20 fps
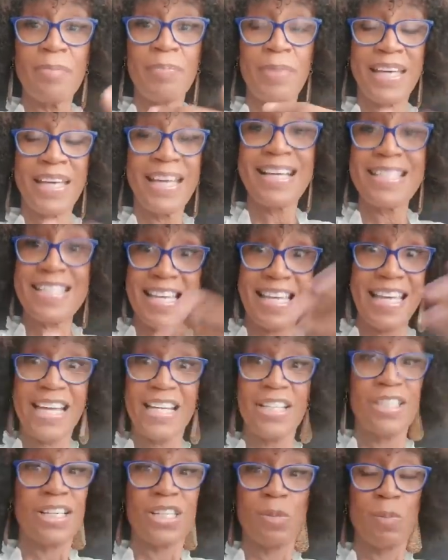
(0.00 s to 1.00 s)
because I
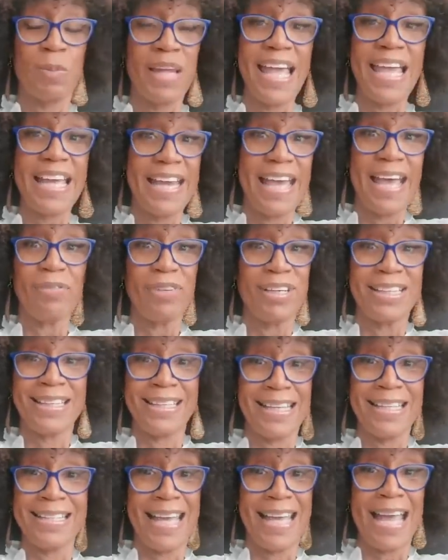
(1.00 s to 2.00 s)
couldn't explain
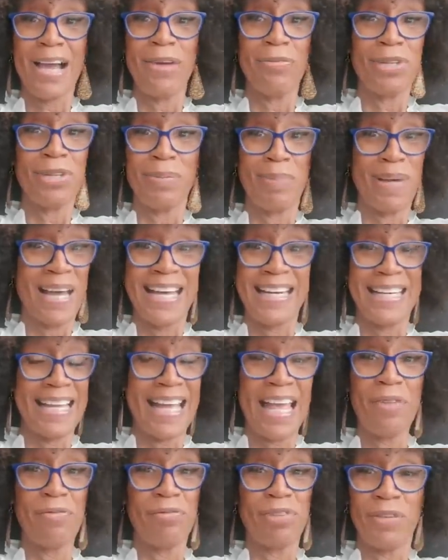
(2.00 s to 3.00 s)
everything to
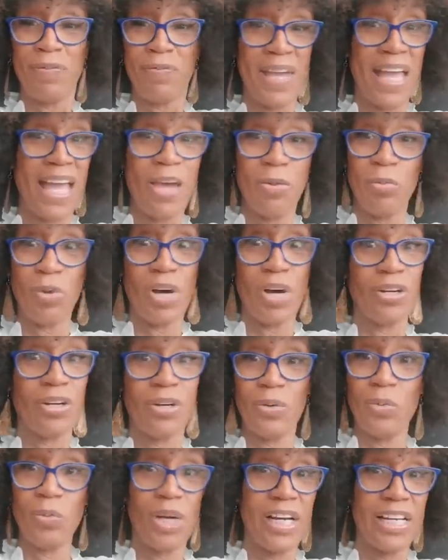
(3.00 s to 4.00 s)
everybody, every fan
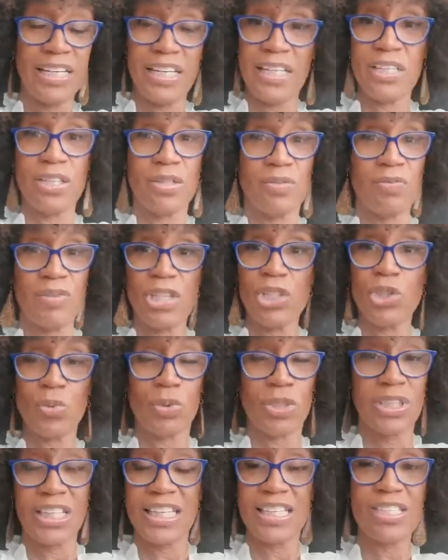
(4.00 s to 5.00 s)
one-on-one
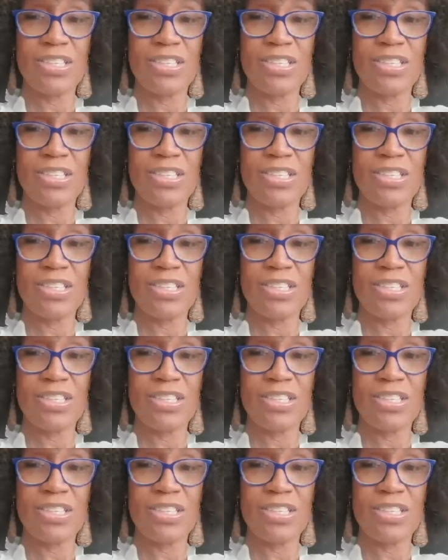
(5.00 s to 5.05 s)
individually.